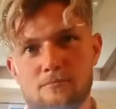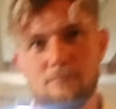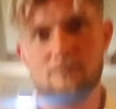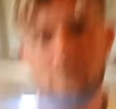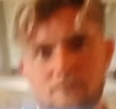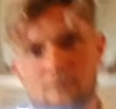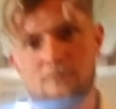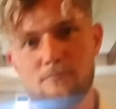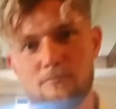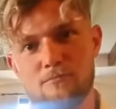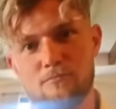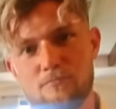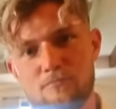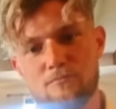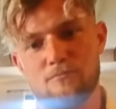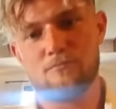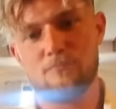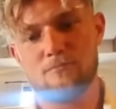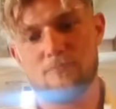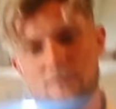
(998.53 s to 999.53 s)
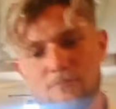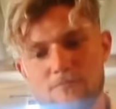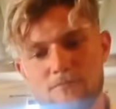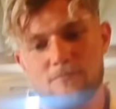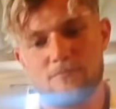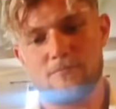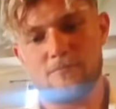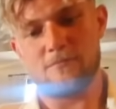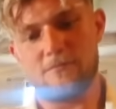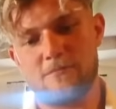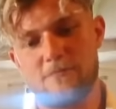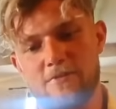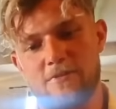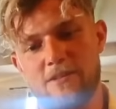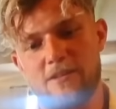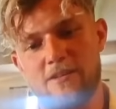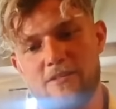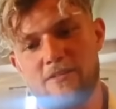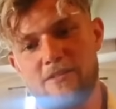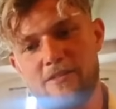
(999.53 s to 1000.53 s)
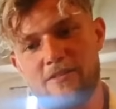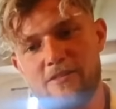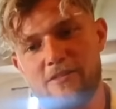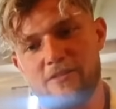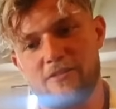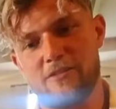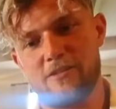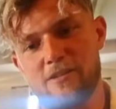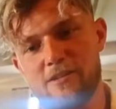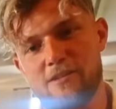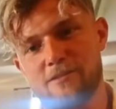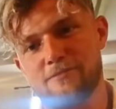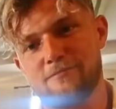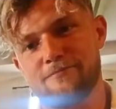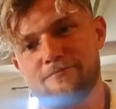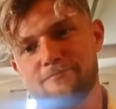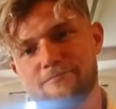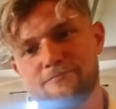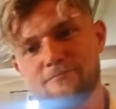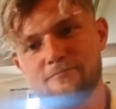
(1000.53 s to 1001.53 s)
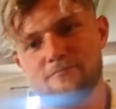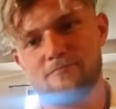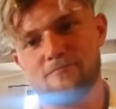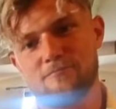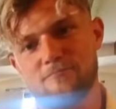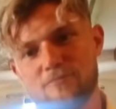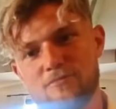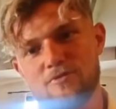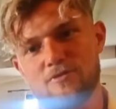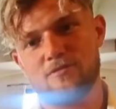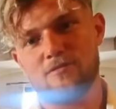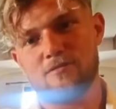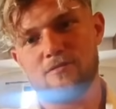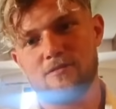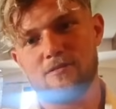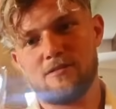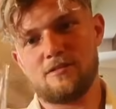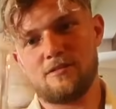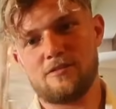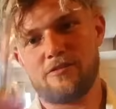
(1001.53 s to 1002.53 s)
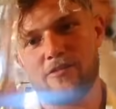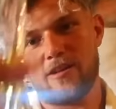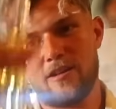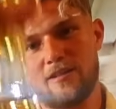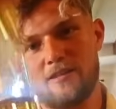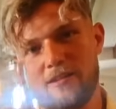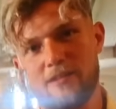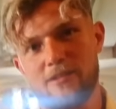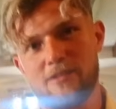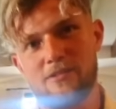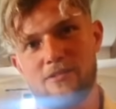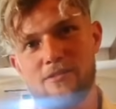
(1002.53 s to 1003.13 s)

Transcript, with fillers: but got shots on the house. Cheers. Salute.